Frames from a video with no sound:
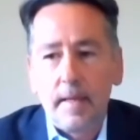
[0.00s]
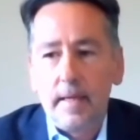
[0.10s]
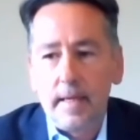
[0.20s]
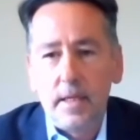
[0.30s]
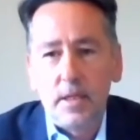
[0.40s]

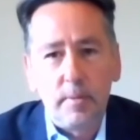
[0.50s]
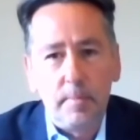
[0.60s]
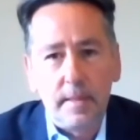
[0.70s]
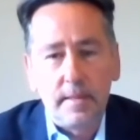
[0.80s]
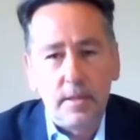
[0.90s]

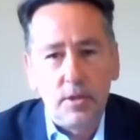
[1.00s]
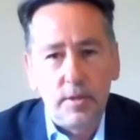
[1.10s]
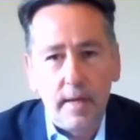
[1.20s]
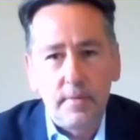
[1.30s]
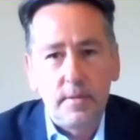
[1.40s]
industry-beating
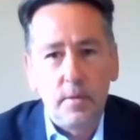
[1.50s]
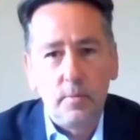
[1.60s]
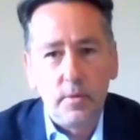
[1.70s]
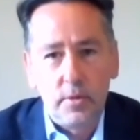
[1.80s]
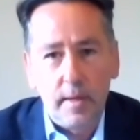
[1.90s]
chefs that
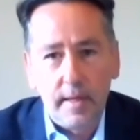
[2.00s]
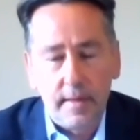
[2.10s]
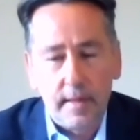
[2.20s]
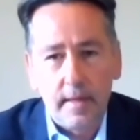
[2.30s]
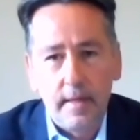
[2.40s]
will do
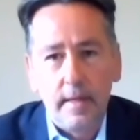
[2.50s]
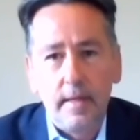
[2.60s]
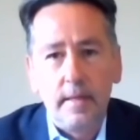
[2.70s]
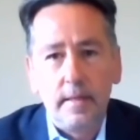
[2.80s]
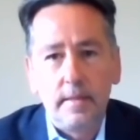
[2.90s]
anything
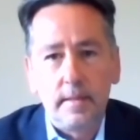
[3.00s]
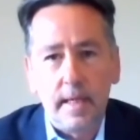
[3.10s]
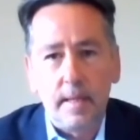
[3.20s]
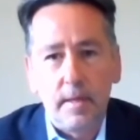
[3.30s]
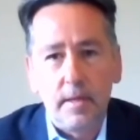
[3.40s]
to
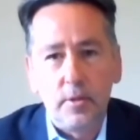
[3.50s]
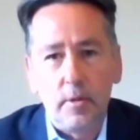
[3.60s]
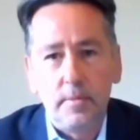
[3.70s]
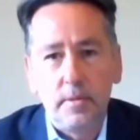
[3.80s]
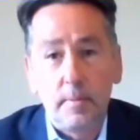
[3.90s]
keep their
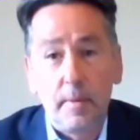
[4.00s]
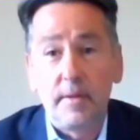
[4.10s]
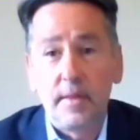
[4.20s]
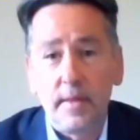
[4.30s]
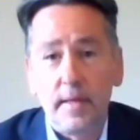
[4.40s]
jobs. So we have
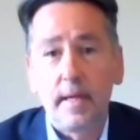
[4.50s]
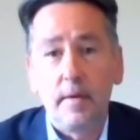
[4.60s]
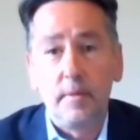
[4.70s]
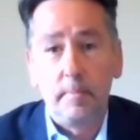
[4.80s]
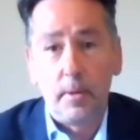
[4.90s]
to think
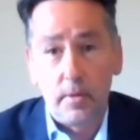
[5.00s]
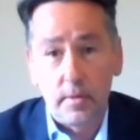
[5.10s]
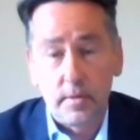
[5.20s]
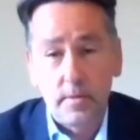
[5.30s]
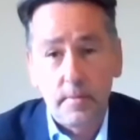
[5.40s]
out of the
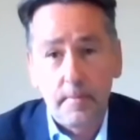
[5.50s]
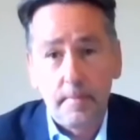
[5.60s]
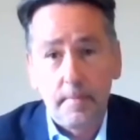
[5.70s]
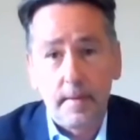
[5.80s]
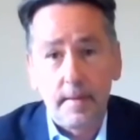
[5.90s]
box.
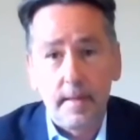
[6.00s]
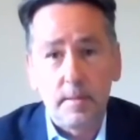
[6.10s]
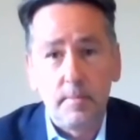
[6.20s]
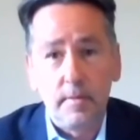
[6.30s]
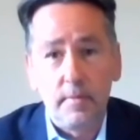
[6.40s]

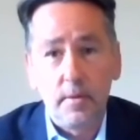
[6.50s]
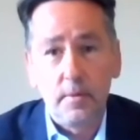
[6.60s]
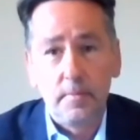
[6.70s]
That's my view.